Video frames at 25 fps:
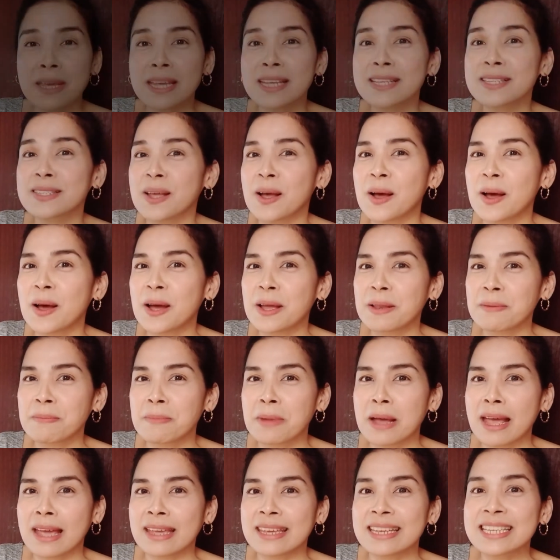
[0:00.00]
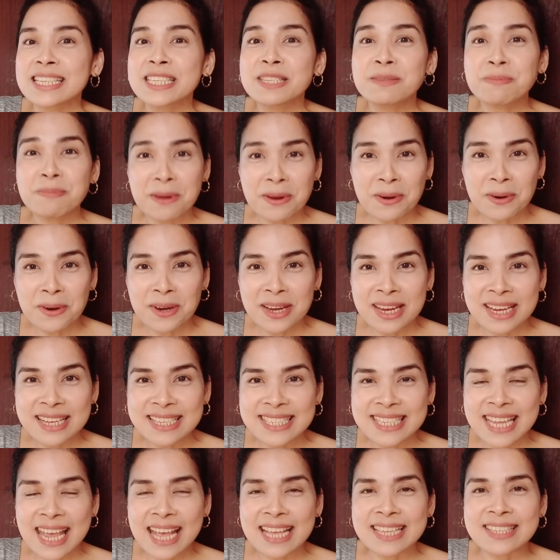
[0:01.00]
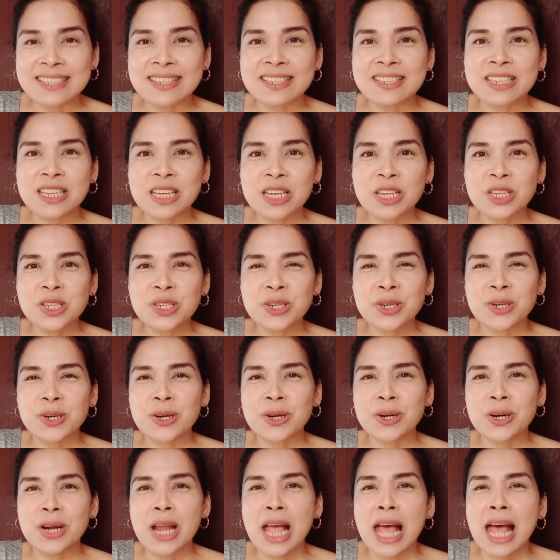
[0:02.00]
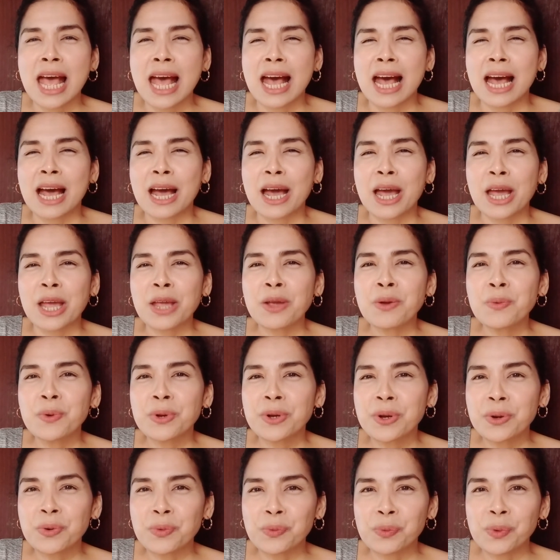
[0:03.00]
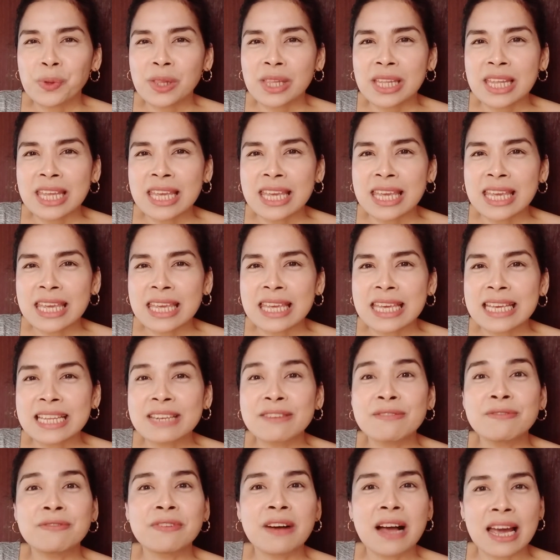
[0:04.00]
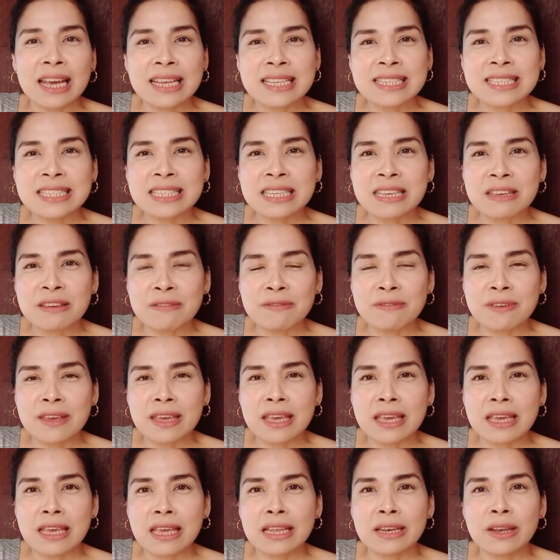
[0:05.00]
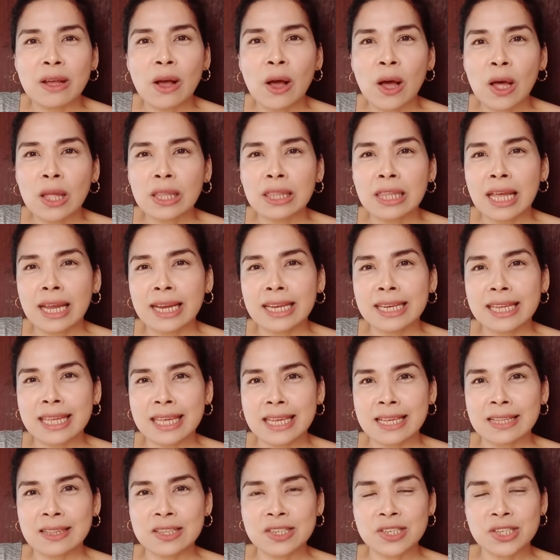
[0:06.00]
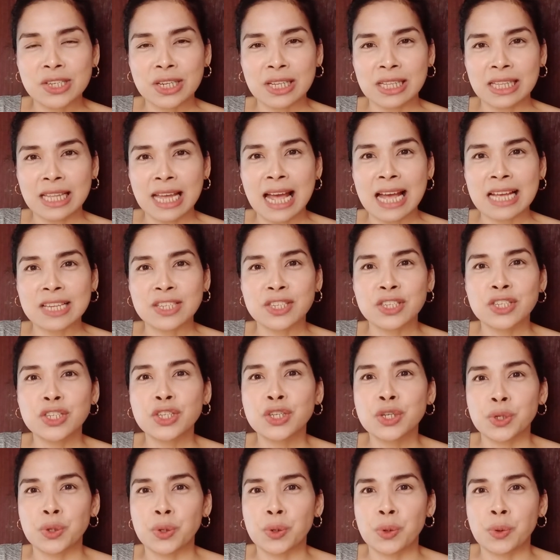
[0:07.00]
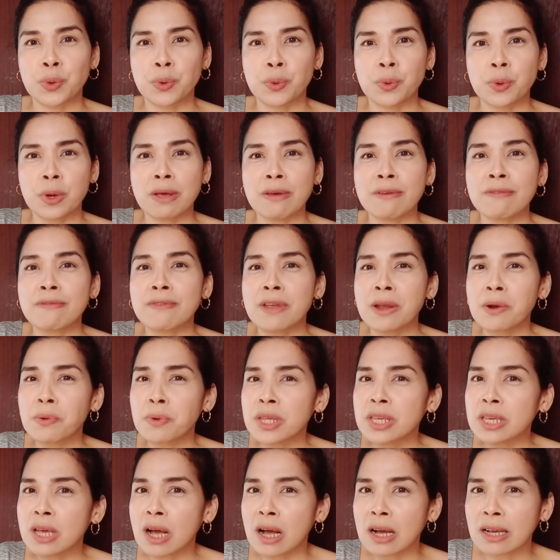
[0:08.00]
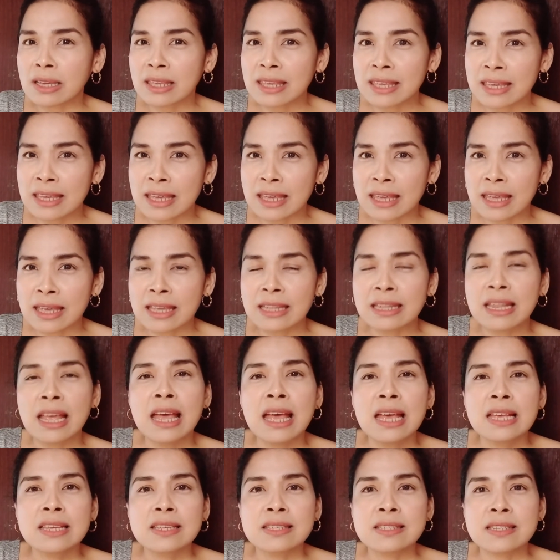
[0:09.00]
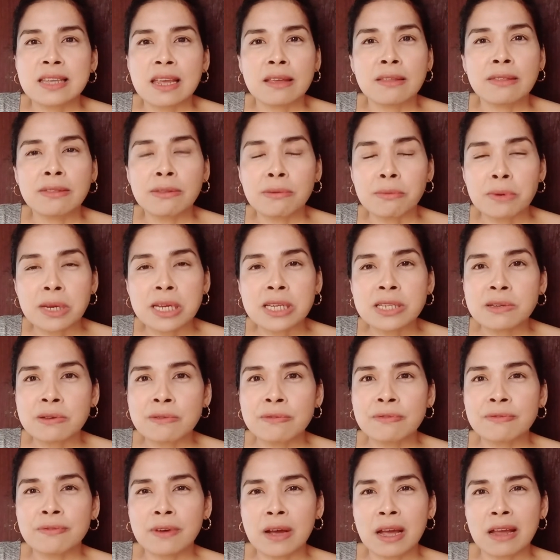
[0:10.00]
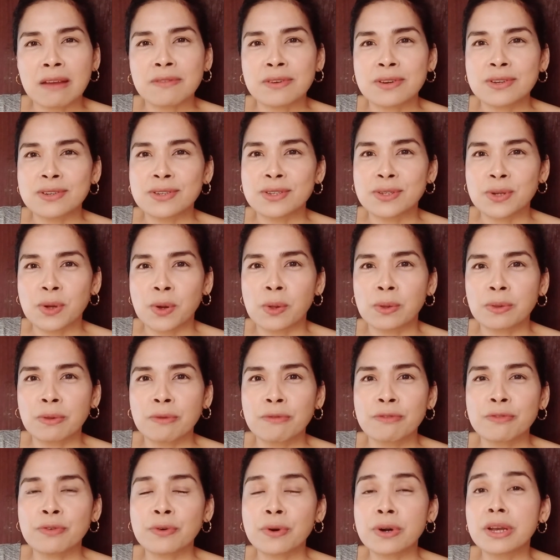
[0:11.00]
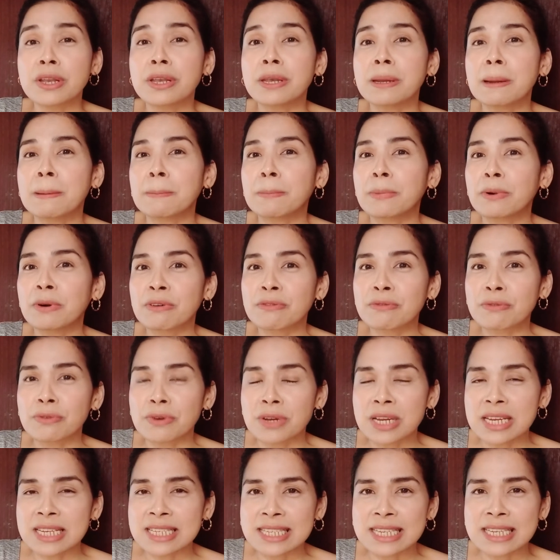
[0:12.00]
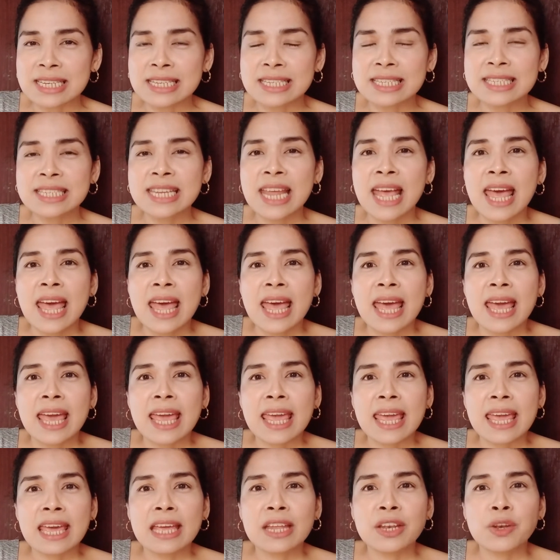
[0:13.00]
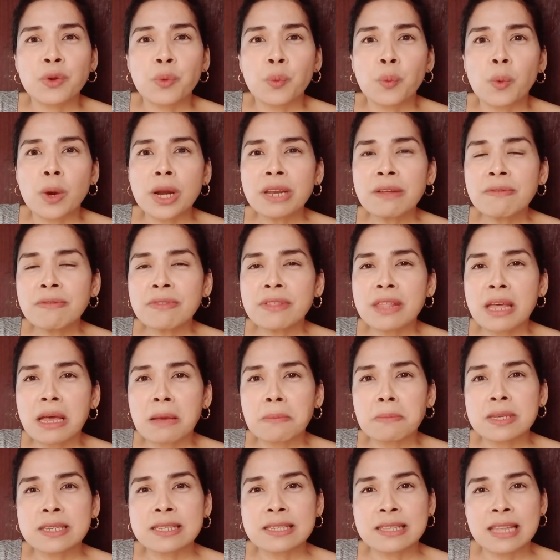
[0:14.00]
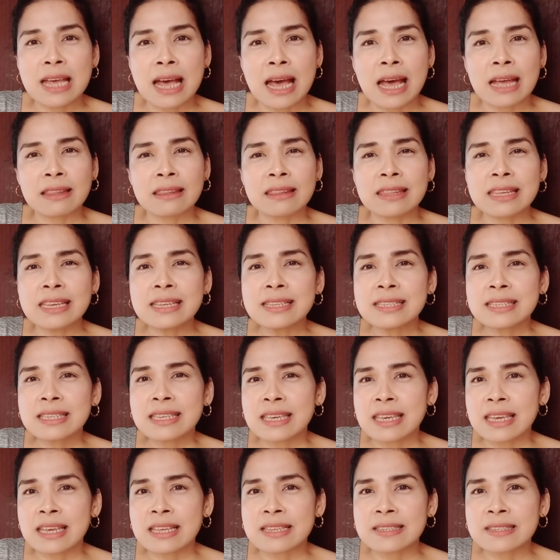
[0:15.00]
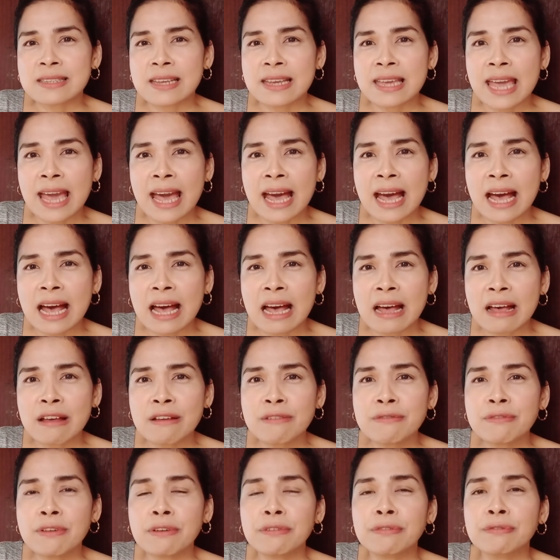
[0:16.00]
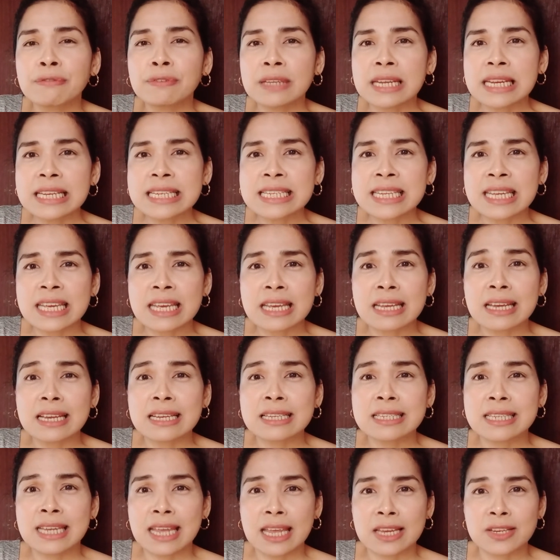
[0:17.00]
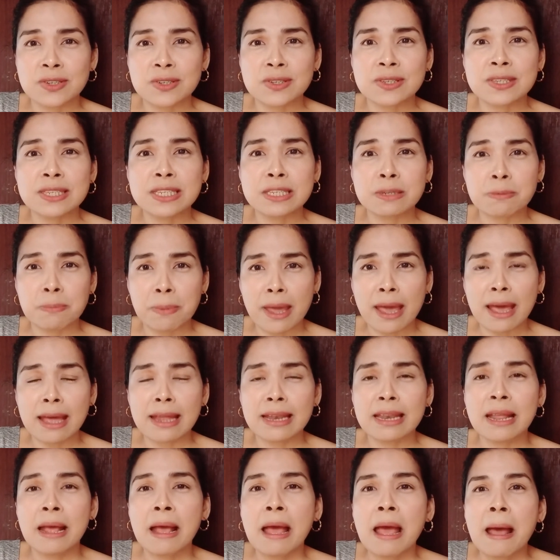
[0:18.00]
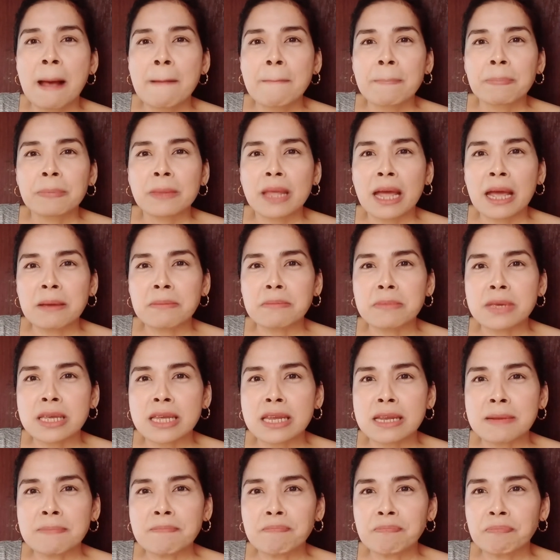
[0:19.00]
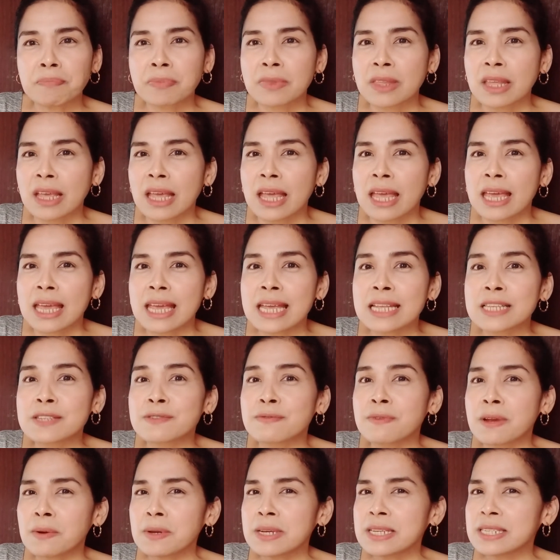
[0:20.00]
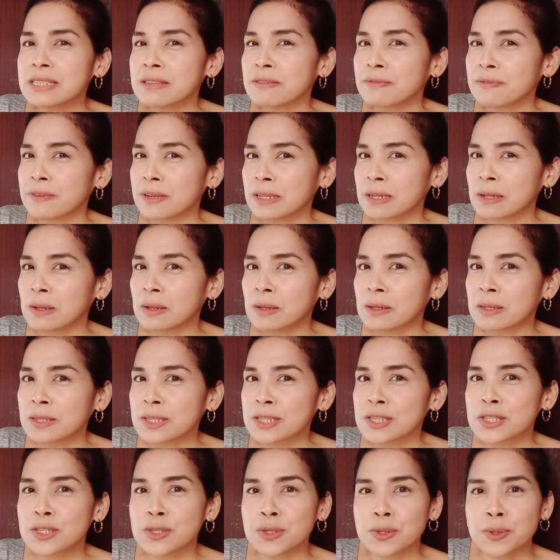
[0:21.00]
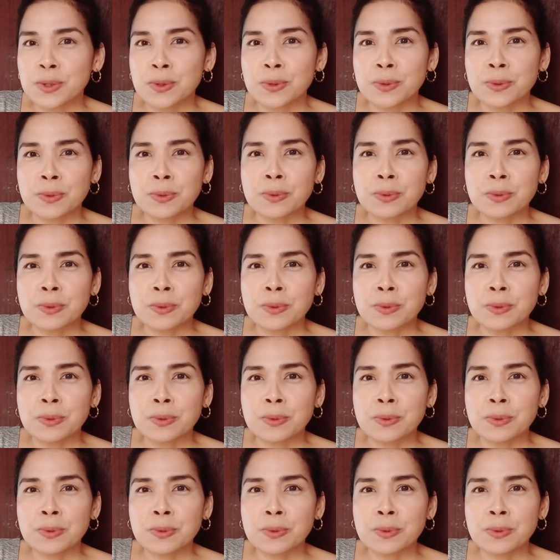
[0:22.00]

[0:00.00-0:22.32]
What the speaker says: based on my experience as a teacher, I wouldn't really advise giving an online English class to a very young kid, say 3 to 5 years old, for a number of reasons. And one of them is that these kids, they have fleeting attention span. I mean, it's very difficult to